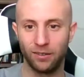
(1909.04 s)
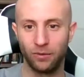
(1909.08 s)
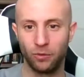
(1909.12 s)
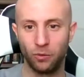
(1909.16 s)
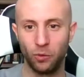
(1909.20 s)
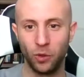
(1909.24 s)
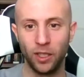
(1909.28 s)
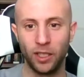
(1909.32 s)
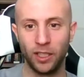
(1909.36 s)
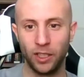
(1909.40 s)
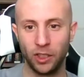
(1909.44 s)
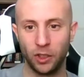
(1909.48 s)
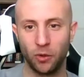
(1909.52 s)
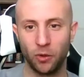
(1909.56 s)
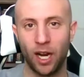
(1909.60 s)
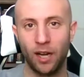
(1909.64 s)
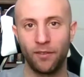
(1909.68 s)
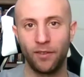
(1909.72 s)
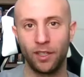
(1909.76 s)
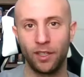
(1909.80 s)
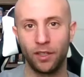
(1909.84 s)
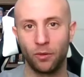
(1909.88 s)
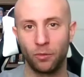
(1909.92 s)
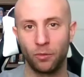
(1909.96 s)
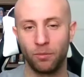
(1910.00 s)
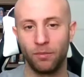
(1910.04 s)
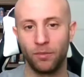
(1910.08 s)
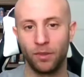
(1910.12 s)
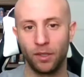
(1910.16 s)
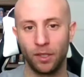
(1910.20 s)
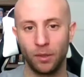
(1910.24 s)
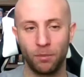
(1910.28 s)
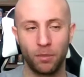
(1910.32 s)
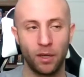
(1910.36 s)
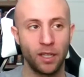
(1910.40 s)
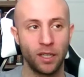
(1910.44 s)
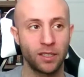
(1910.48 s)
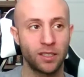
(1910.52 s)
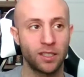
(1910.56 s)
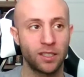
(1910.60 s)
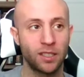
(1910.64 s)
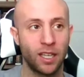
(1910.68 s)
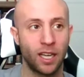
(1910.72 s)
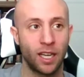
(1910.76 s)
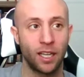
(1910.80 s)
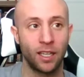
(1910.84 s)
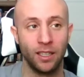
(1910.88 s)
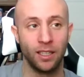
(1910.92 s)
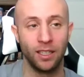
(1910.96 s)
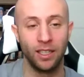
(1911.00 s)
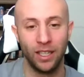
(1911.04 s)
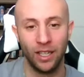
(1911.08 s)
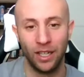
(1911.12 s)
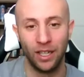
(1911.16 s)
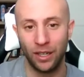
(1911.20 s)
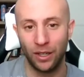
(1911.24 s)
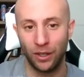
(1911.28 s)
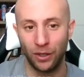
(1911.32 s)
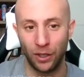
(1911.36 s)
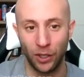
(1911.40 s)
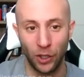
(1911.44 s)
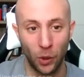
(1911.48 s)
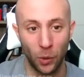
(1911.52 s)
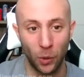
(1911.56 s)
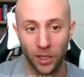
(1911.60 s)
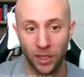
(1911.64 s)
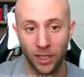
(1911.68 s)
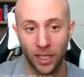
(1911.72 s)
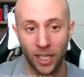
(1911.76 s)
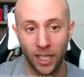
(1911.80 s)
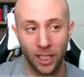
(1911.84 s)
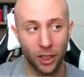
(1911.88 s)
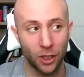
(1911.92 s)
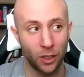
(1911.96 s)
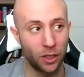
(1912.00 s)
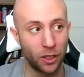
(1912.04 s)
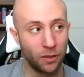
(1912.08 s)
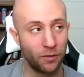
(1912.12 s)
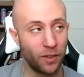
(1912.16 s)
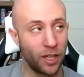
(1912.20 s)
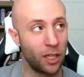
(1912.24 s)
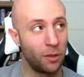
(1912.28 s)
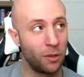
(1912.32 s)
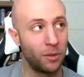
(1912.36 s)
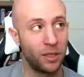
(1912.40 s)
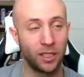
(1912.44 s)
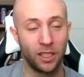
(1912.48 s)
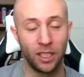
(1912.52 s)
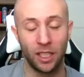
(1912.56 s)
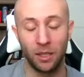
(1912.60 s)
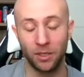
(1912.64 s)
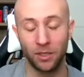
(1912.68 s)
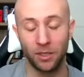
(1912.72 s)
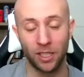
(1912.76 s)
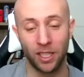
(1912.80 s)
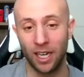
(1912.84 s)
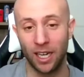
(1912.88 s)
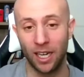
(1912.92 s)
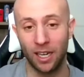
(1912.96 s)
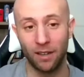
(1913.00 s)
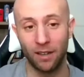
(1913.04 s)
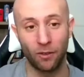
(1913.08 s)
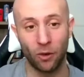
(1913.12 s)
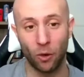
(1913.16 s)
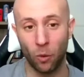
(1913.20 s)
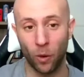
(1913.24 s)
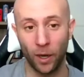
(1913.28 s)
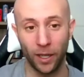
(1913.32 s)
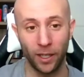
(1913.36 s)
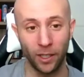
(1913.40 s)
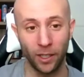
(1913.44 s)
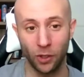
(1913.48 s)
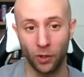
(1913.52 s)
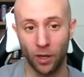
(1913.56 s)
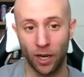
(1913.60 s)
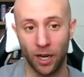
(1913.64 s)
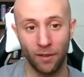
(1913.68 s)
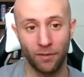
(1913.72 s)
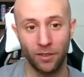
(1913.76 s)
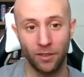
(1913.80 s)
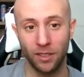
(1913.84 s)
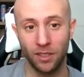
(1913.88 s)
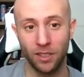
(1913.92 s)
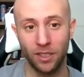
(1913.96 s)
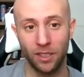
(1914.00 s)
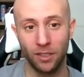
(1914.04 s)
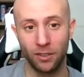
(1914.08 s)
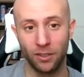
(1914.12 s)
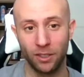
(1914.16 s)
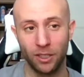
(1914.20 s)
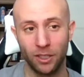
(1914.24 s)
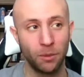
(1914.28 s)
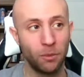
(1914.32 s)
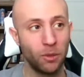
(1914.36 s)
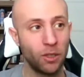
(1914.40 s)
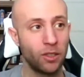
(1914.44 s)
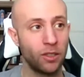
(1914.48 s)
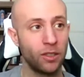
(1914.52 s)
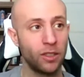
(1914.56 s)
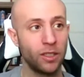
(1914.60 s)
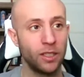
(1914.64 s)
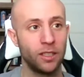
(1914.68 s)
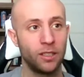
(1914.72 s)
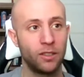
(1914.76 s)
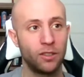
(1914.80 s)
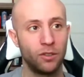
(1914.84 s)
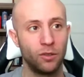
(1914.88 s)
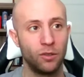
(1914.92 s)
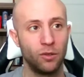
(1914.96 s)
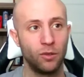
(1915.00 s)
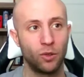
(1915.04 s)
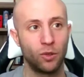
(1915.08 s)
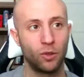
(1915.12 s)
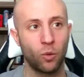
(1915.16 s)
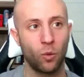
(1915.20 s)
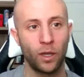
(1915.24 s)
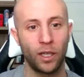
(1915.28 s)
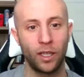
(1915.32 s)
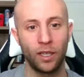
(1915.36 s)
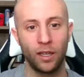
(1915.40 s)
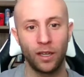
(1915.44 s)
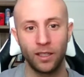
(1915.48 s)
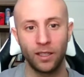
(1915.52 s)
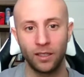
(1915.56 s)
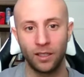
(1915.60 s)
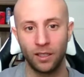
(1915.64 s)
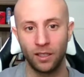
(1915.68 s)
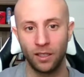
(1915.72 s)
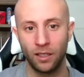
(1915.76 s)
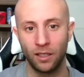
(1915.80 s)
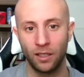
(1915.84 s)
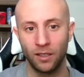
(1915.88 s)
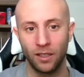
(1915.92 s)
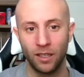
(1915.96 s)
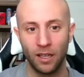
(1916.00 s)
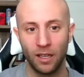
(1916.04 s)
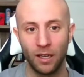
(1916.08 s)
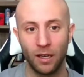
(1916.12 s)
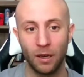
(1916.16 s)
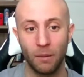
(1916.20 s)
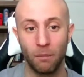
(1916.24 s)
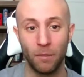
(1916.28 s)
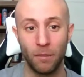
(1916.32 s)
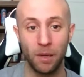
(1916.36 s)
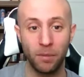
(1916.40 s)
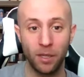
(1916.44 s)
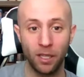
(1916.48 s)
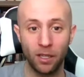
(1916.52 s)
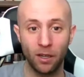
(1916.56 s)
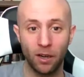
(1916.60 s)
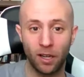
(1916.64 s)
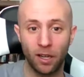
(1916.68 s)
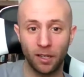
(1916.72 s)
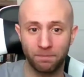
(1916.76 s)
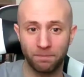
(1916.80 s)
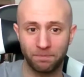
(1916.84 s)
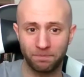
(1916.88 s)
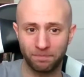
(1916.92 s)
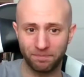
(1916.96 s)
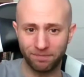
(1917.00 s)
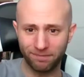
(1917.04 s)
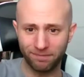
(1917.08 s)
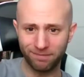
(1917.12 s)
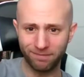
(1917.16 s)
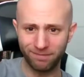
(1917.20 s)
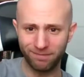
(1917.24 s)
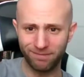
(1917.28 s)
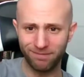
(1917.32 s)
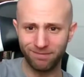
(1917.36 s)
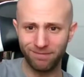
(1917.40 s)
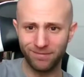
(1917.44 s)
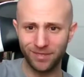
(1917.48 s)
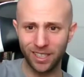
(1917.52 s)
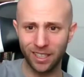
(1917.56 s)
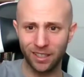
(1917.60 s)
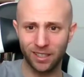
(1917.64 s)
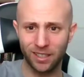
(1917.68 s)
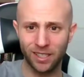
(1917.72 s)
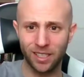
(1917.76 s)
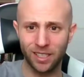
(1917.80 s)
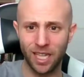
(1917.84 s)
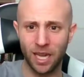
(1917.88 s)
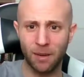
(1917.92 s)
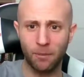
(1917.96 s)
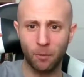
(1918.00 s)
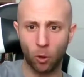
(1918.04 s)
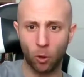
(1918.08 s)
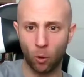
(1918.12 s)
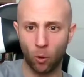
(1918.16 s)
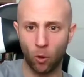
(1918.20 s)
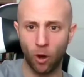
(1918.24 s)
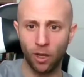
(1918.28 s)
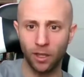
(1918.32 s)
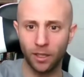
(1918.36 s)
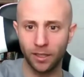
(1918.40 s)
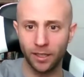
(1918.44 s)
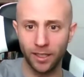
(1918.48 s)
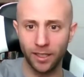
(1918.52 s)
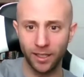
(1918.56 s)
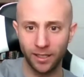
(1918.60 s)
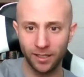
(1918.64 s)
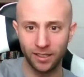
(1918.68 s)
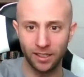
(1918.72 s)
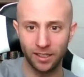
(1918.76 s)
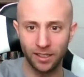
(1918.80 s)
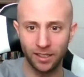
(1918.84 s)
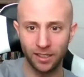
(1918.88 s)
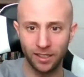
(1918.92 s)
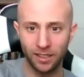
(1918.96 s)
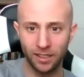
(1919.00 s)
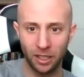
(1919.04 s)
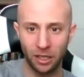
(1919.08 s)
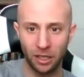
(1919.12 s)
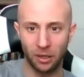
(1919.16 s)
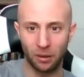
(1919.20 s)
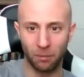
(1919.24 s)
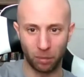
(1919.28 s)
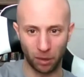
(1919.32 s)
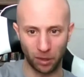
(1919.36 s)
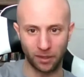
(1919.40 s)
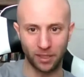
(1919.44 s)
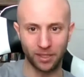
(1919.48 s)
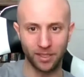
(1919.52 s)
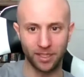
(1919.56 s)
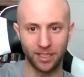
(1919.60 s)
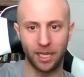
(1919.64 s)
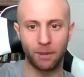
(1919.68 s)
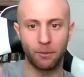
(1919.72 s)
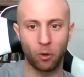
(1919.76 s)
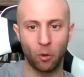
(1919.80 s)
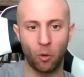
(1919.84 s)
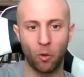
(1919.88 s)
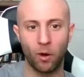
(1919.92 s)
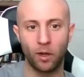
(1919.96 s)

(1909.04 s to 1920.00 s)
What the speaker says: really driving the bus. And the U.S. national development team is going to have quite a draft this year, similarly to 2019. Maybe not the same quality, but the same